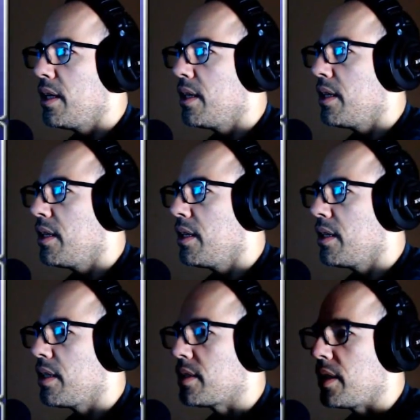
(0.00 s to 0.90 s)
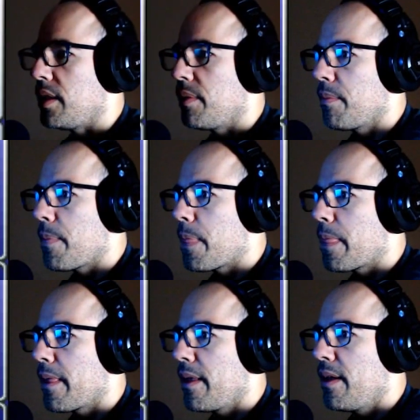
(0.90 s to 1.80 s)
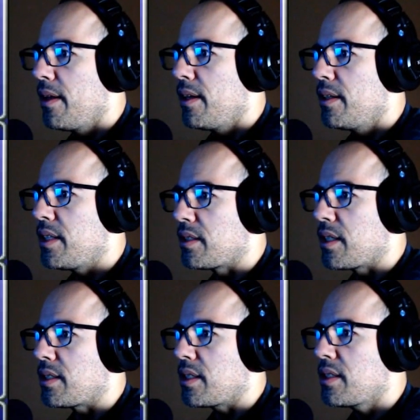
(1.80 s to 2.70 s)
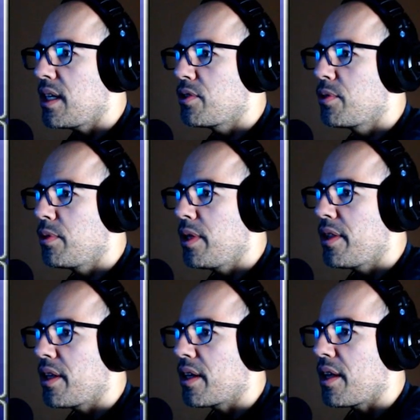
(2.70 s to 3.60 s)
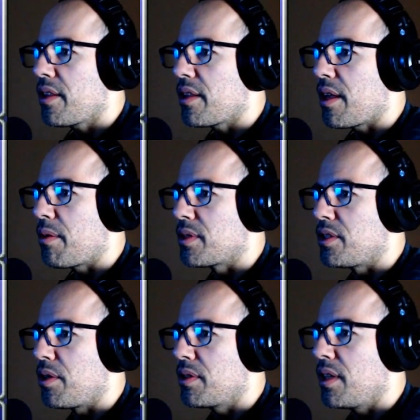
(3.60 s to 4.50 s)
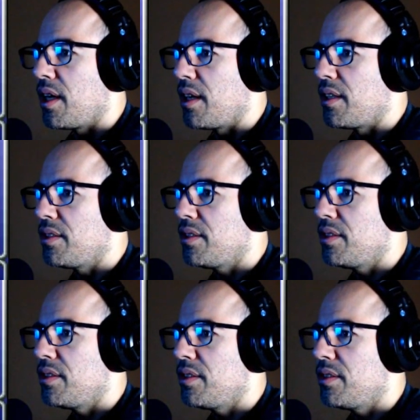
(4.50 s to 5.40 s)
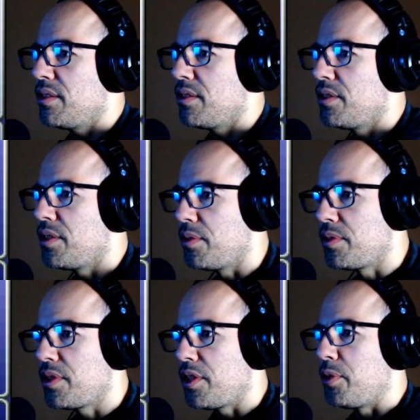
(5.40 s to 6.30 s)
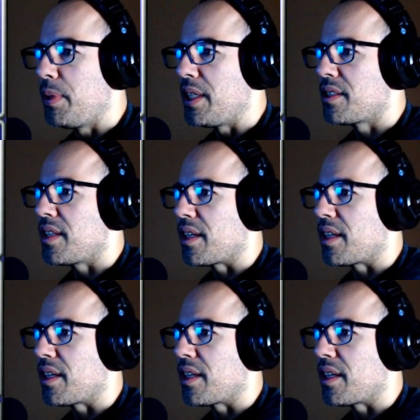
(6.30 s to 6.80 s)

Let's see. Dale says, is that truly a thing? I thought that was a joke due to you being sick.